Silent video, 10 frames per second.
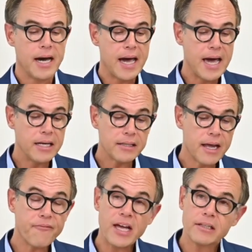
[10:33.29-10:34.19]
And
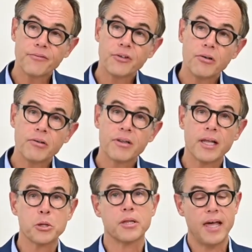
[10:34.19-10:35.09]
affective goals
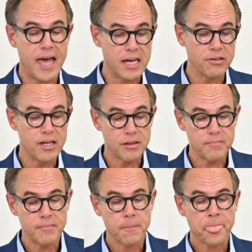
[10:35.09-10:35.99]
such as
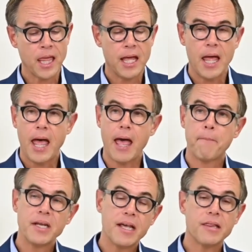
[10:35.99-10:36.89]
hedonism,
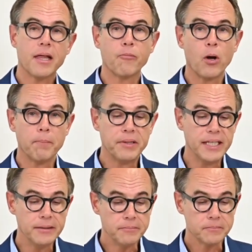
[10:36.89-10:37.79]
happiness, and
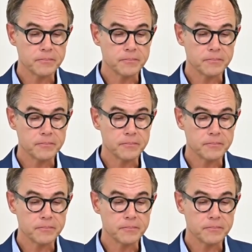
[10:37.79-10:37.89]
well-being,